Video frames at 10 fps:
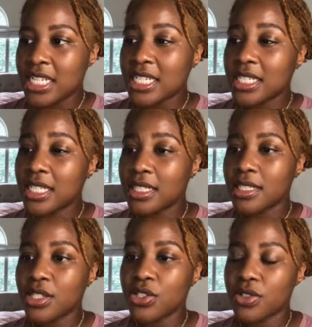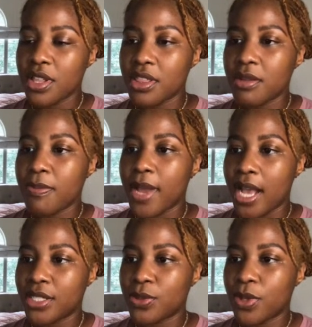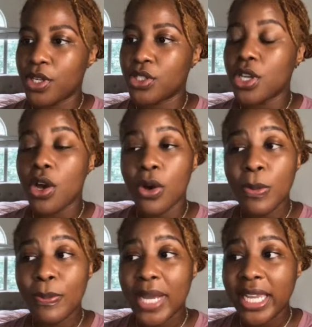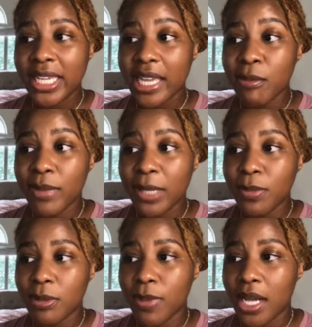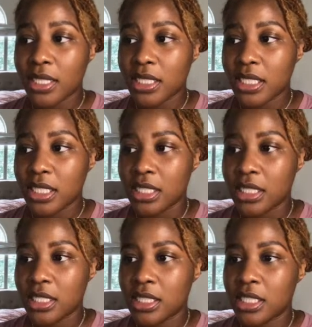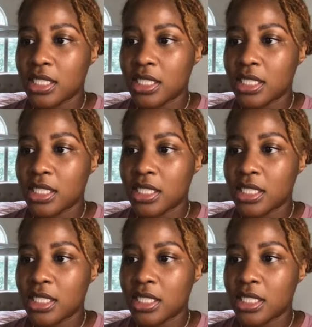She needs to strengthen passwords. Oh, Mike, it might be policies.